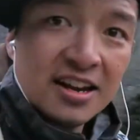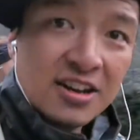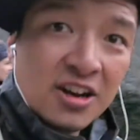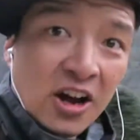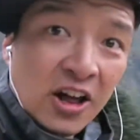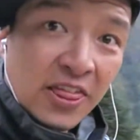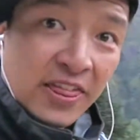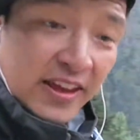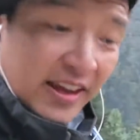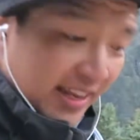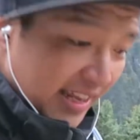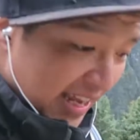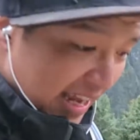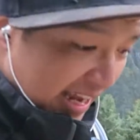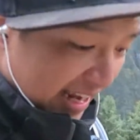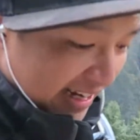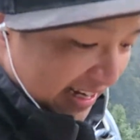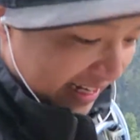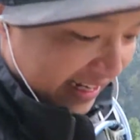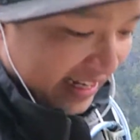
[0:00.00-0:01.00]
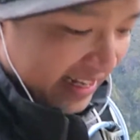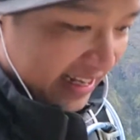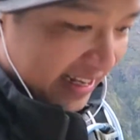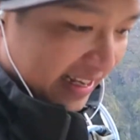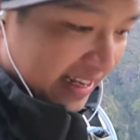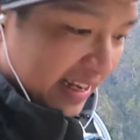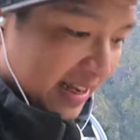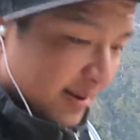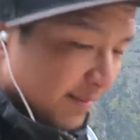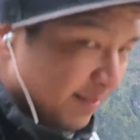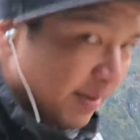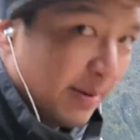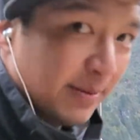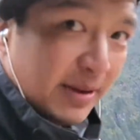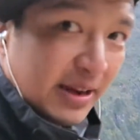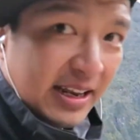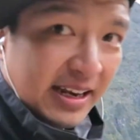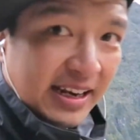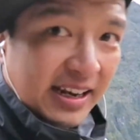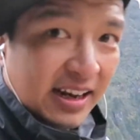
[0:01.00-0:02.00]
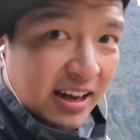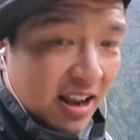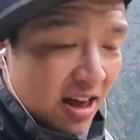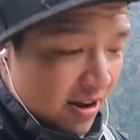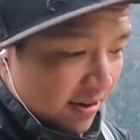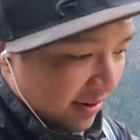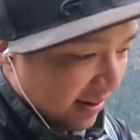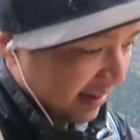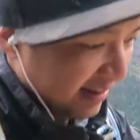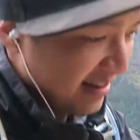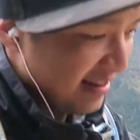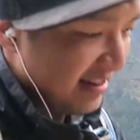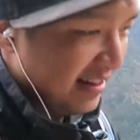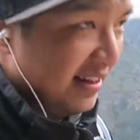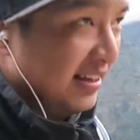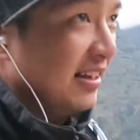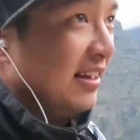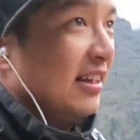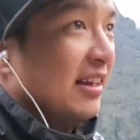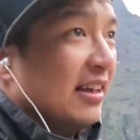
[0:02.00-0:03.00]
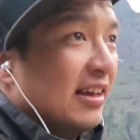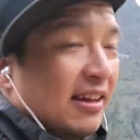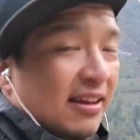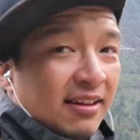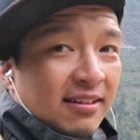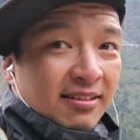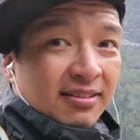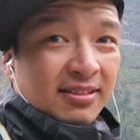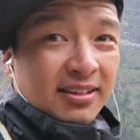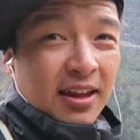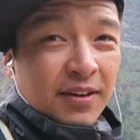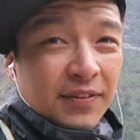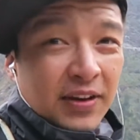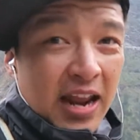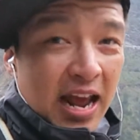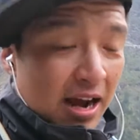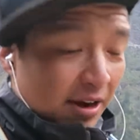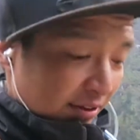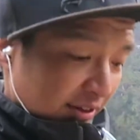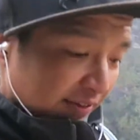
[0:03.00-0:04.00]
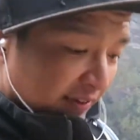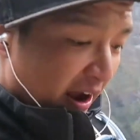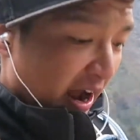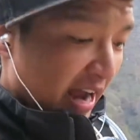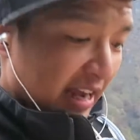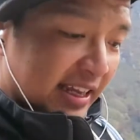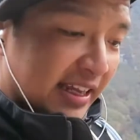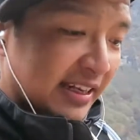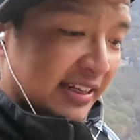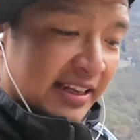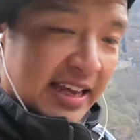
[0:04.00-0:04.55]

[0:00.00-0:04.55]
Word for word: Not there yet, but we're getting close. Seven hours of hiking